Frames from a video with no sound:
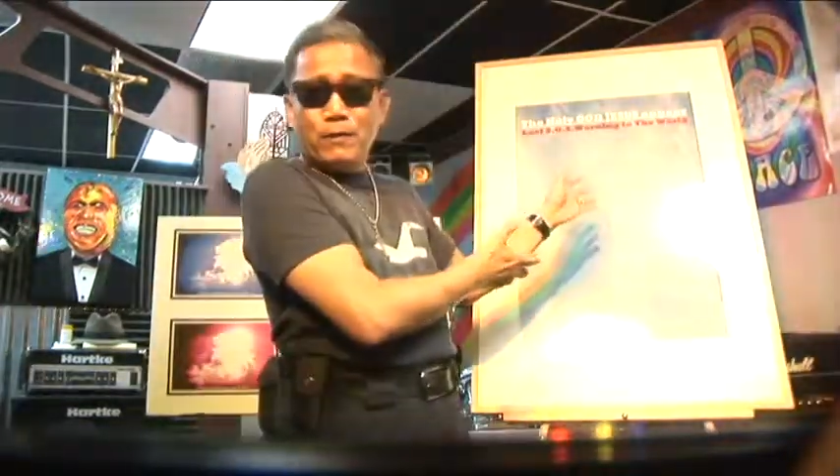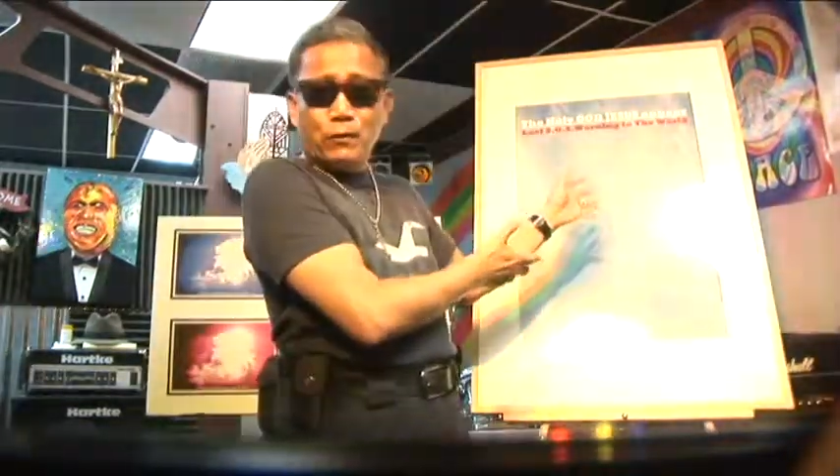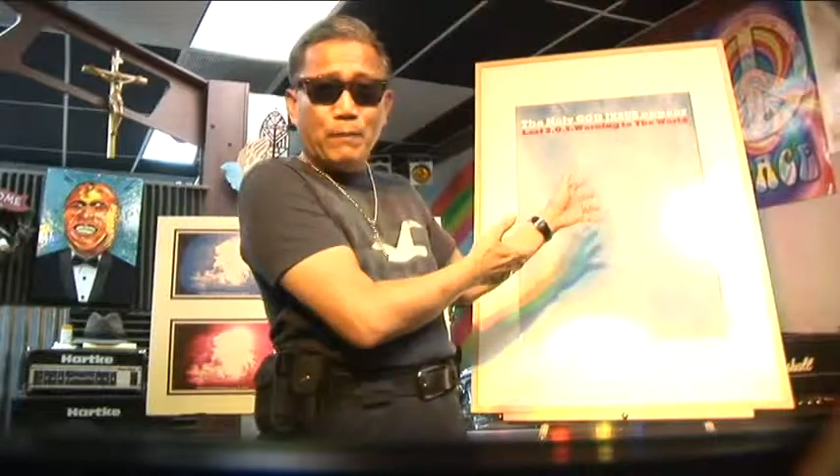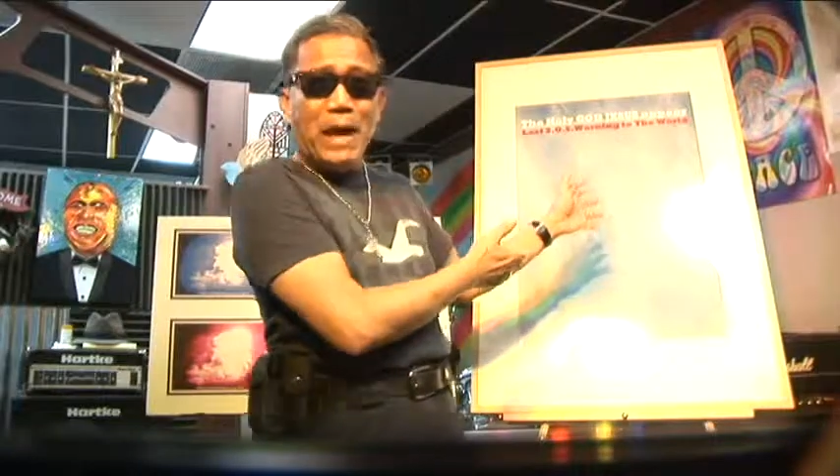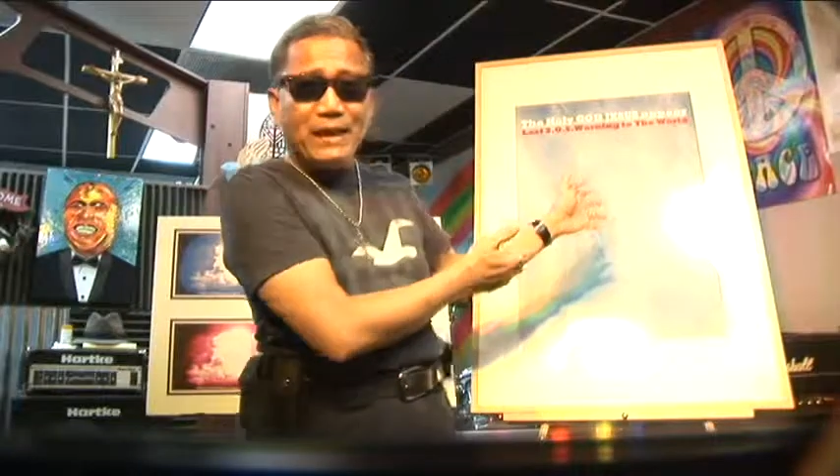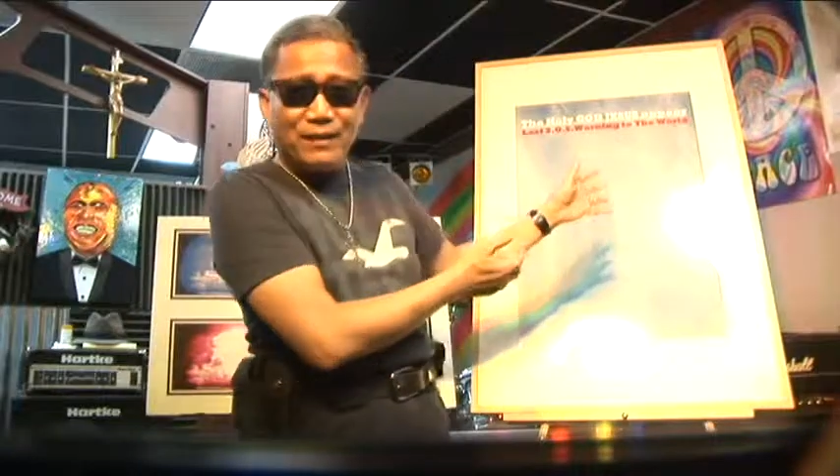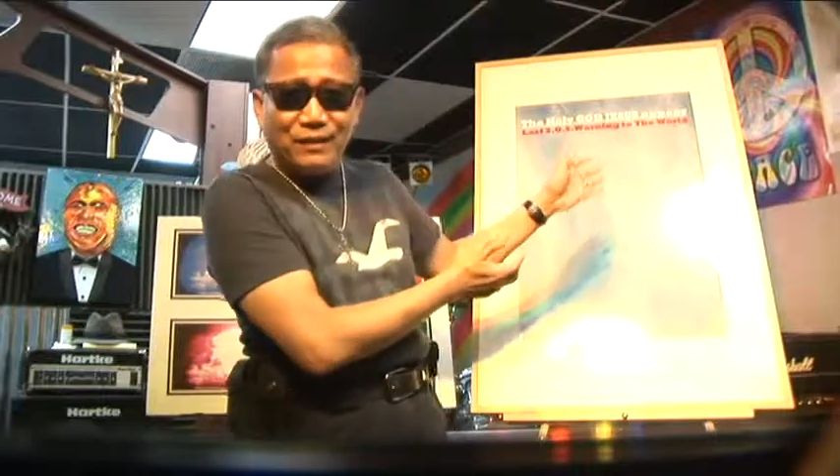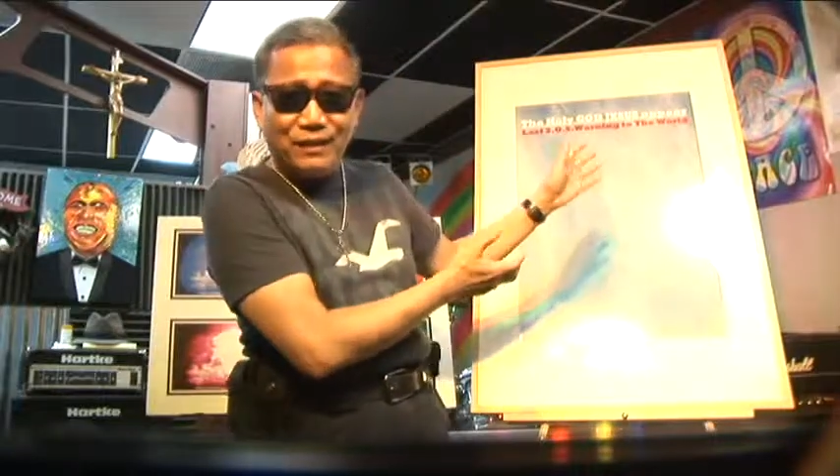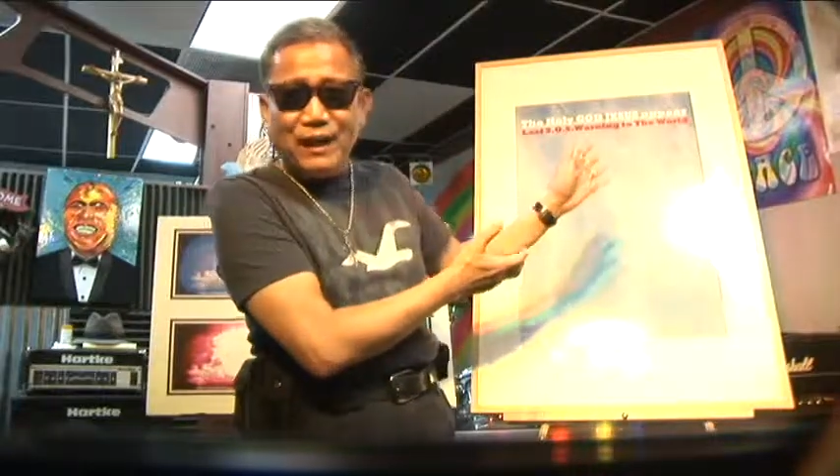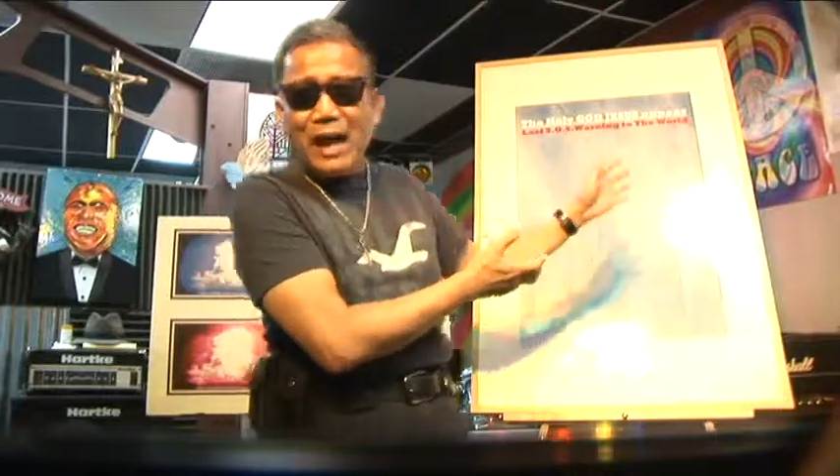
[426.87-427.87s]
remind
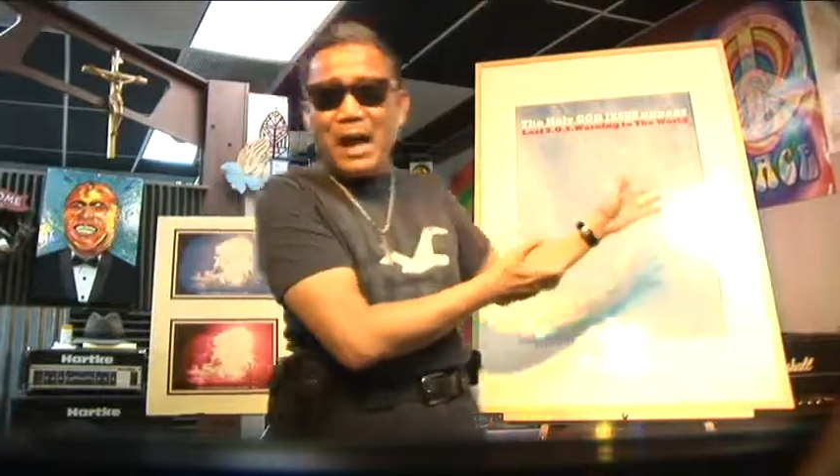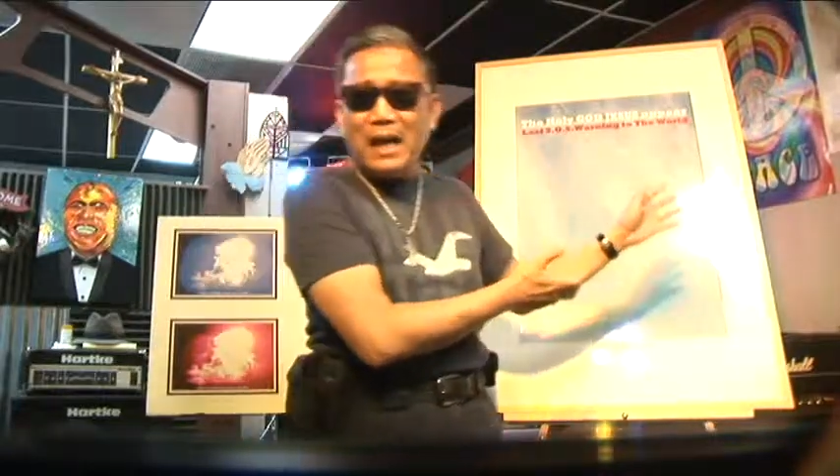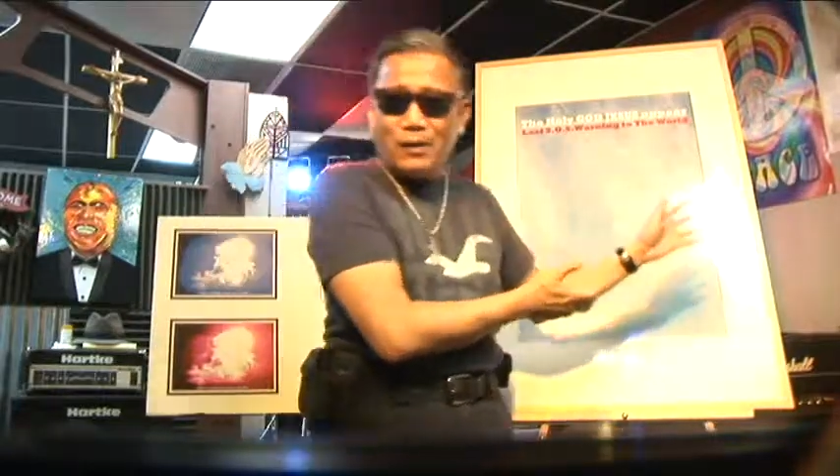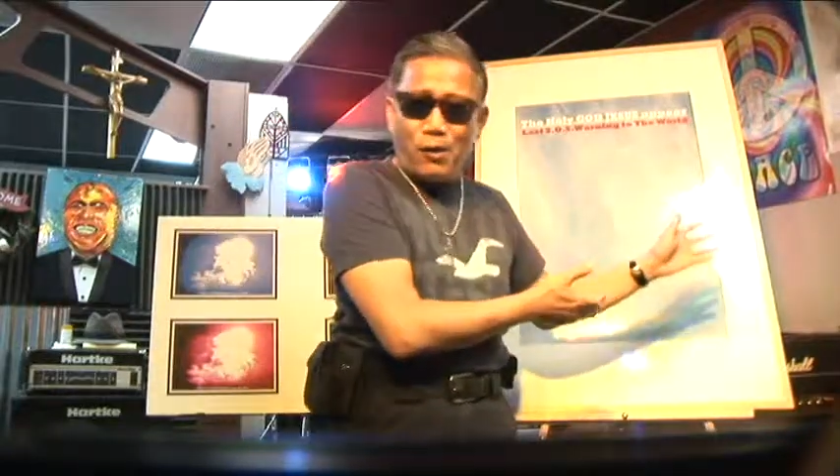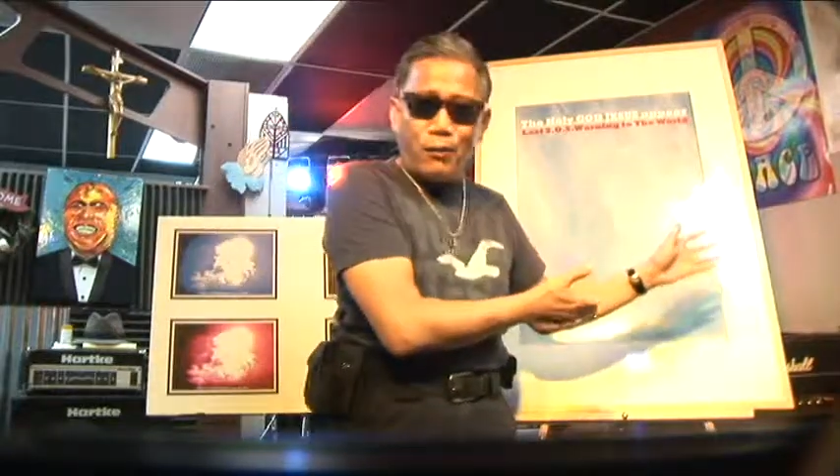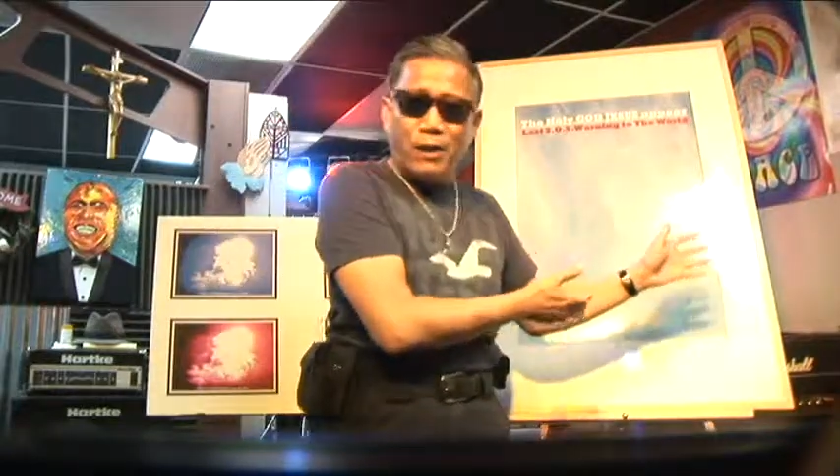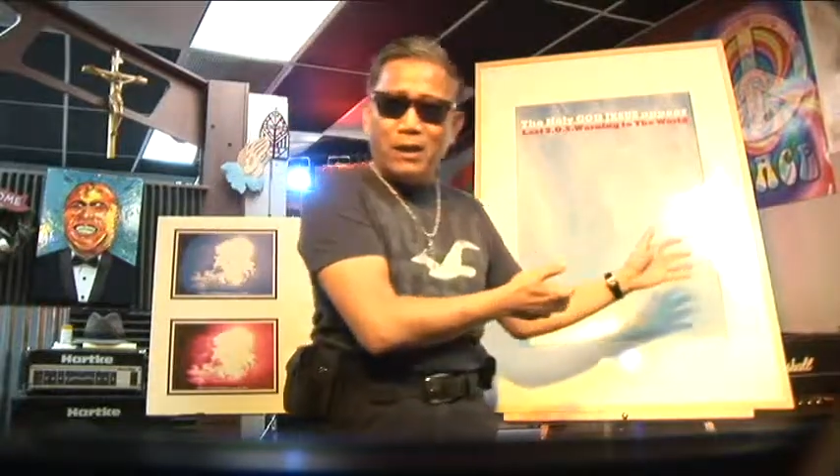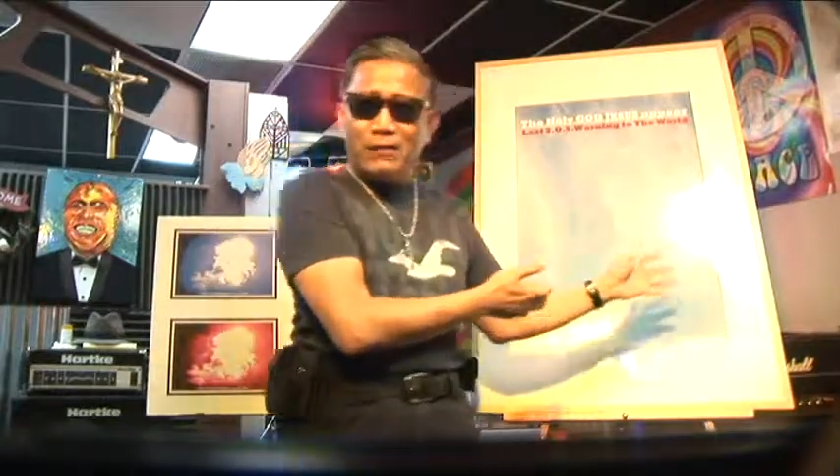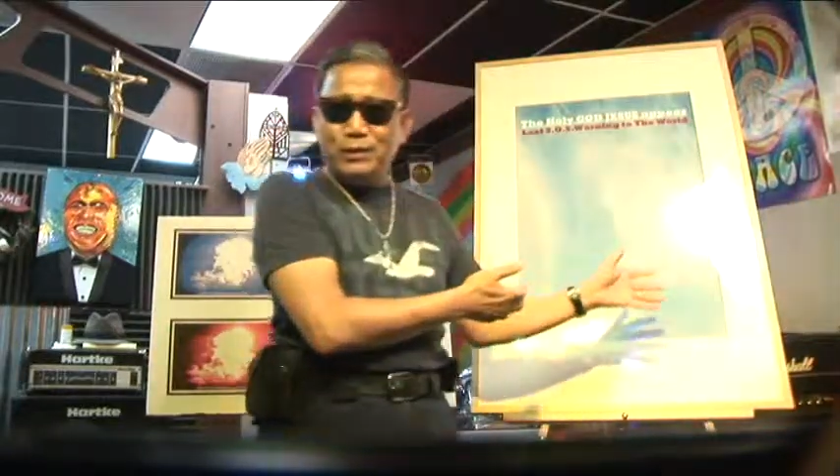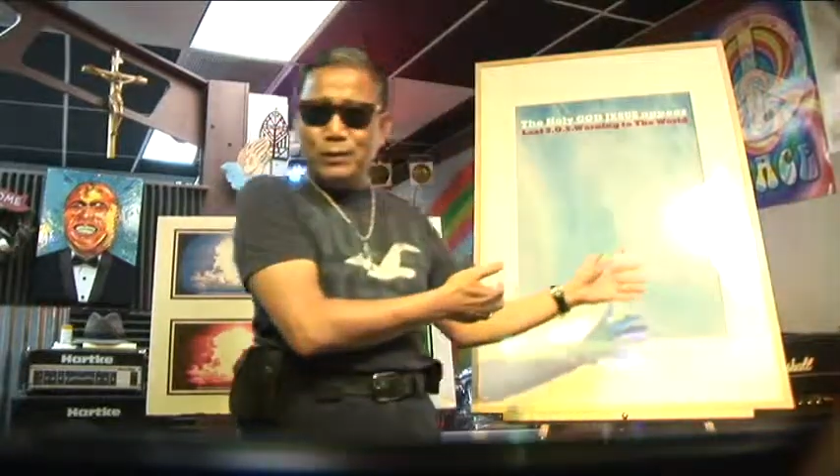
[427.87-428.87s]
that God always
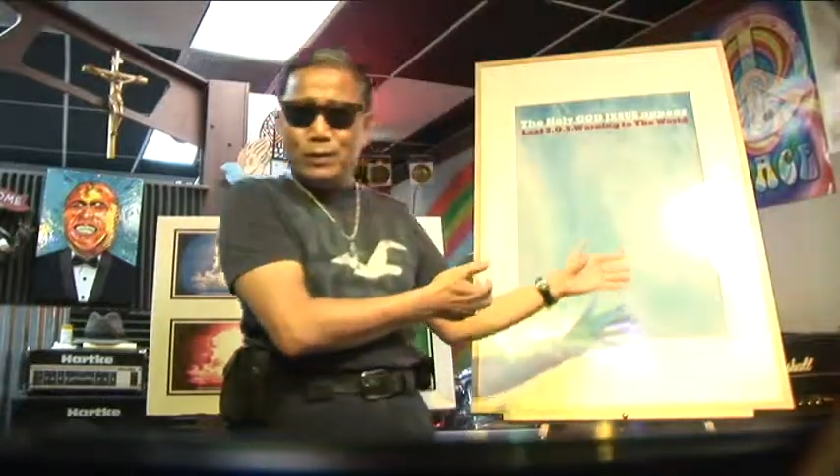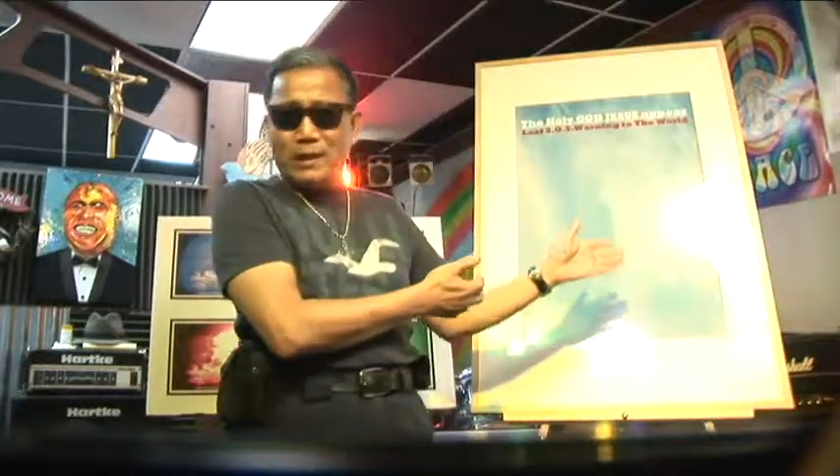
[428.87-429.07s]
loves you,